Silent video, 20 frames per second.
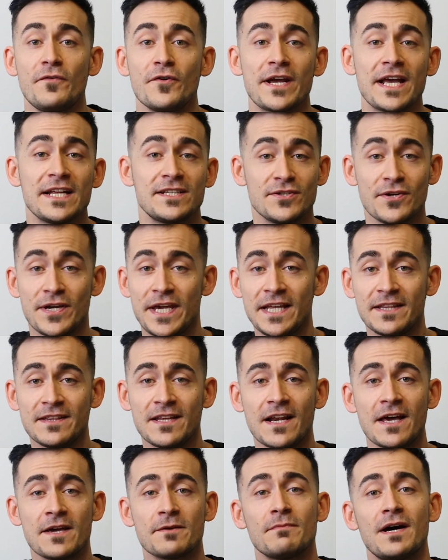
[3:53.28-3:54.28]
forget to hit
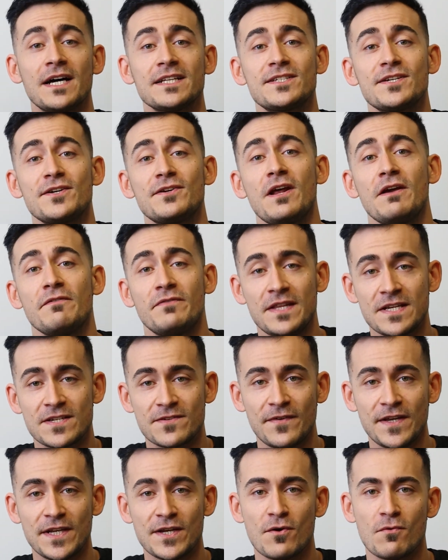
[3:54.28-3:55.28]
the like button if this
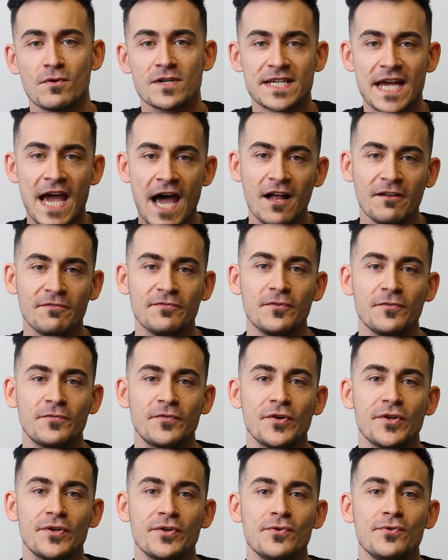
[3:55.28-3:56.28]
video was helpful
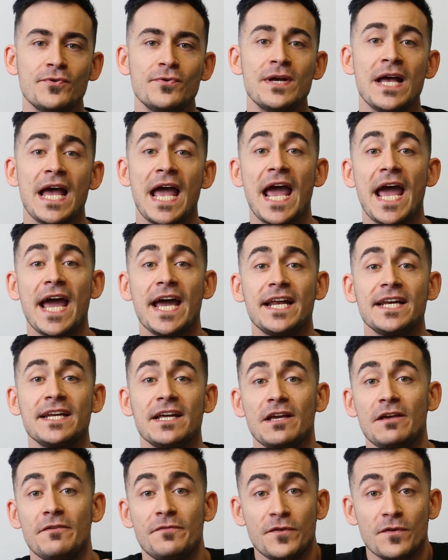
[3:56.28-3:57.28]
for you,
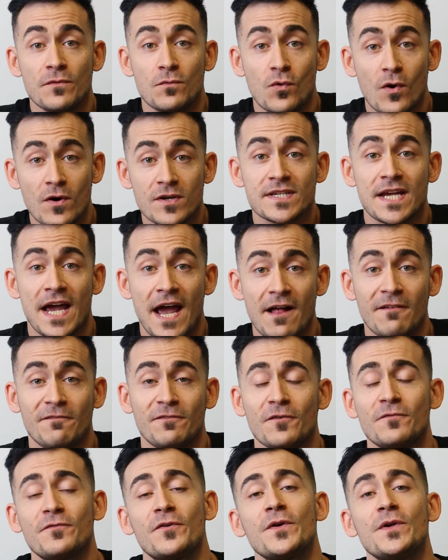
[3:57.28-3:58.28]
and if it was
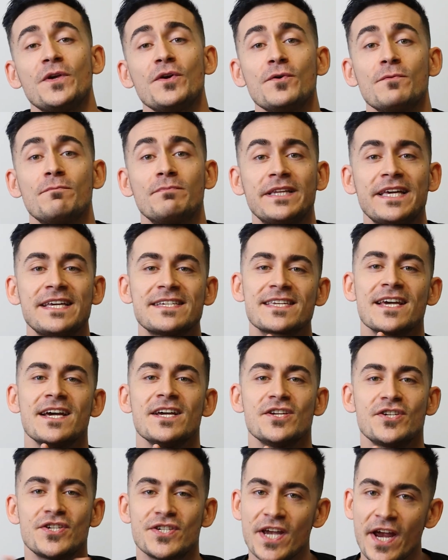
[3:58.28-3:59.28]
helpful for you, please
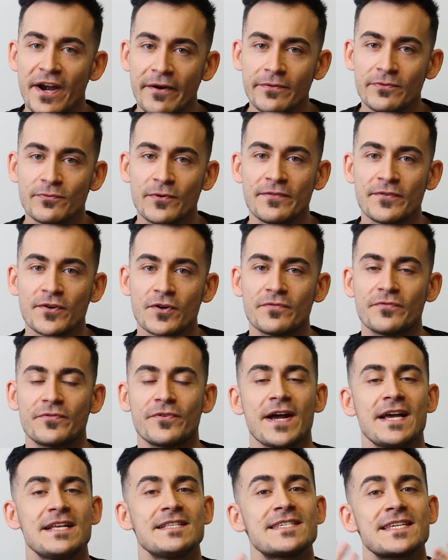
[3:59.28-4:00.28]
share it with your
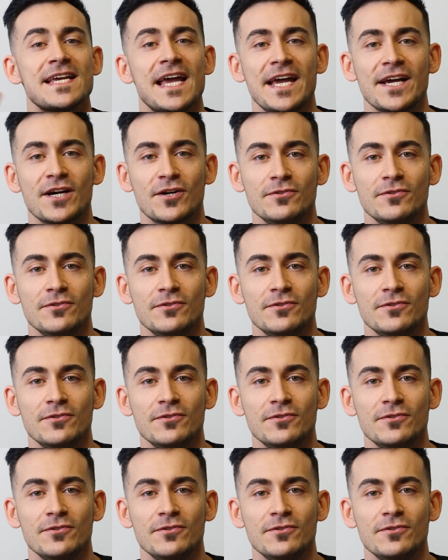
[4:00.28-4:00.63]
friends and